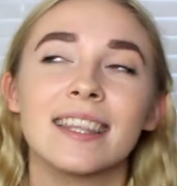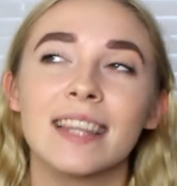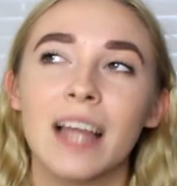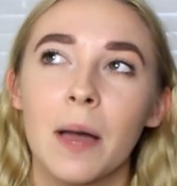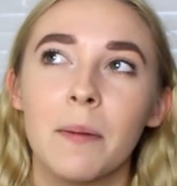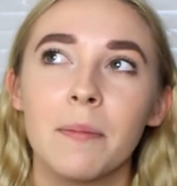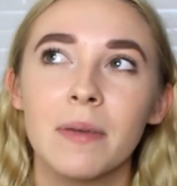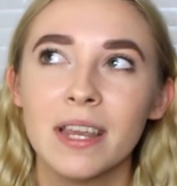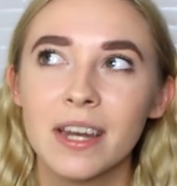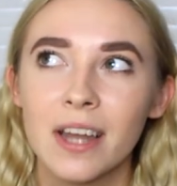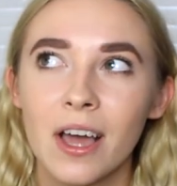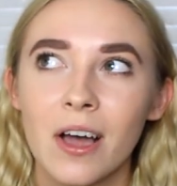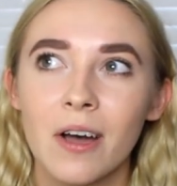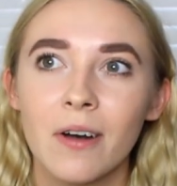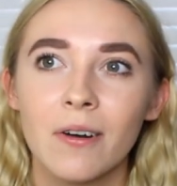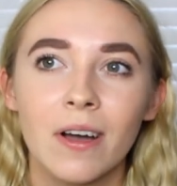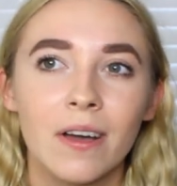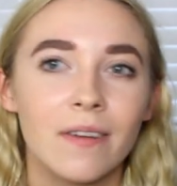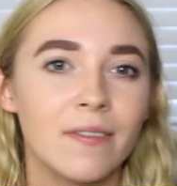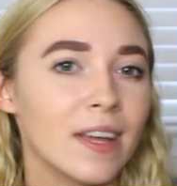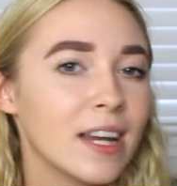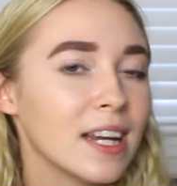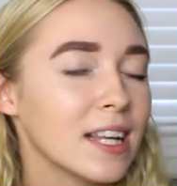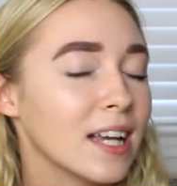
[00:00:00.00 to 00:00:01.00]
let me know
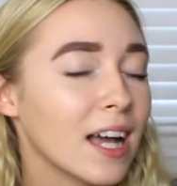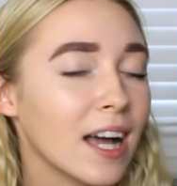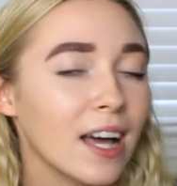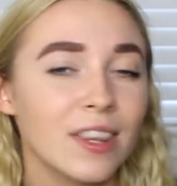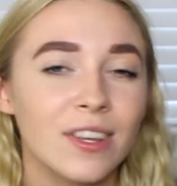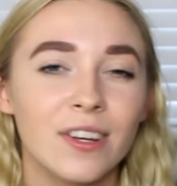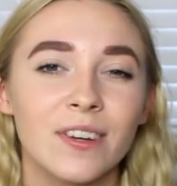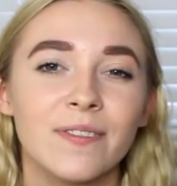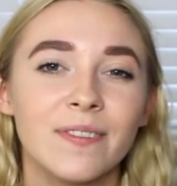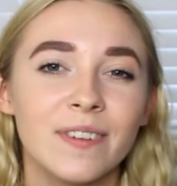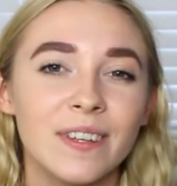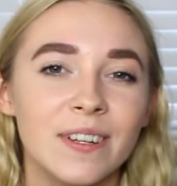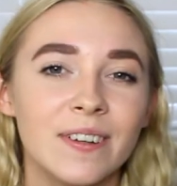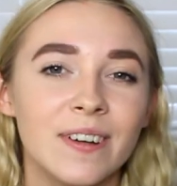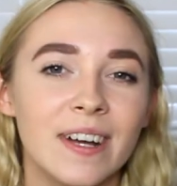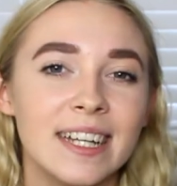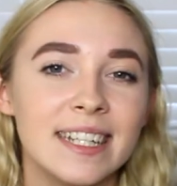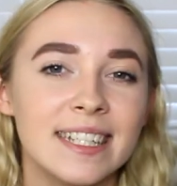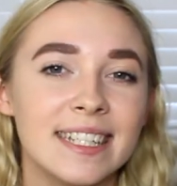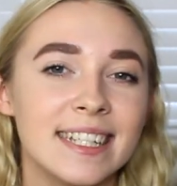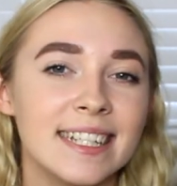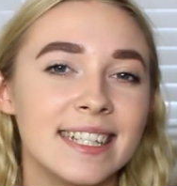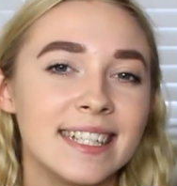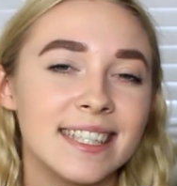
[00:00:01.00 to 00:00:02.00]
of any other video
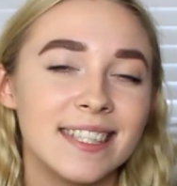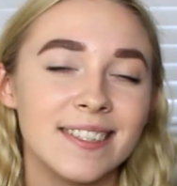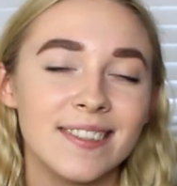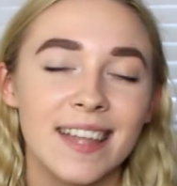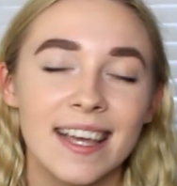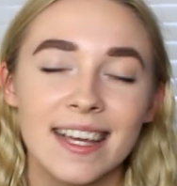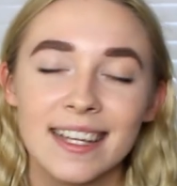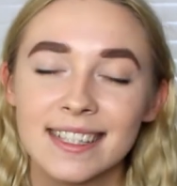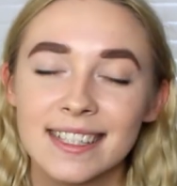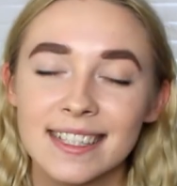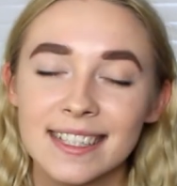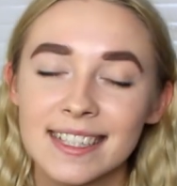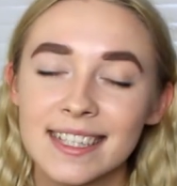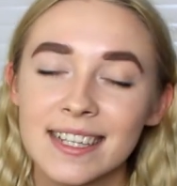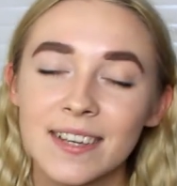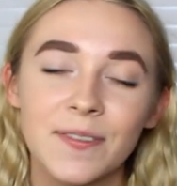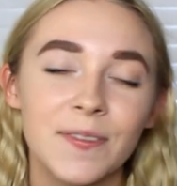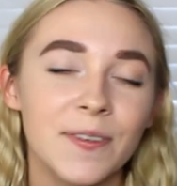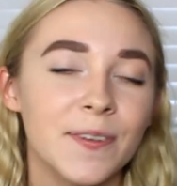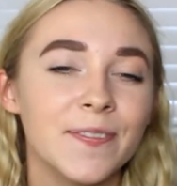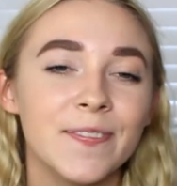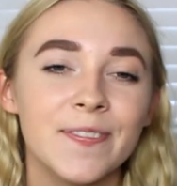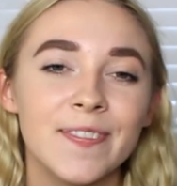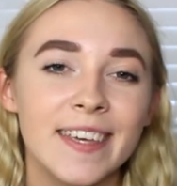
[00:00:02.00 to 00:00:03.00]
ideas you'd like to see
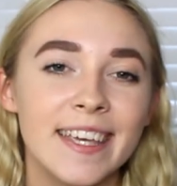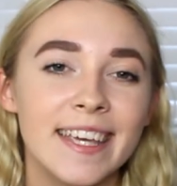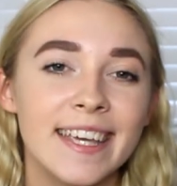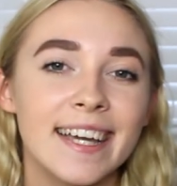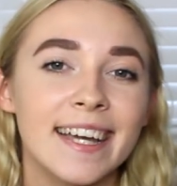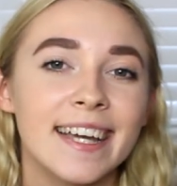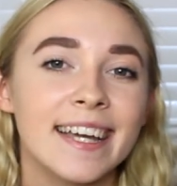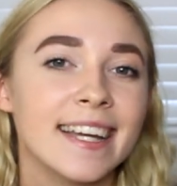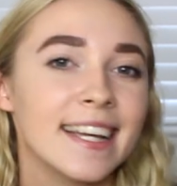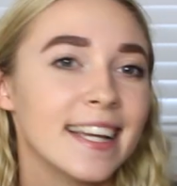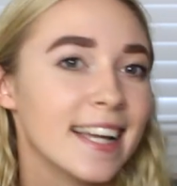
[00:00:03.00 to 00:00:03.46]
from me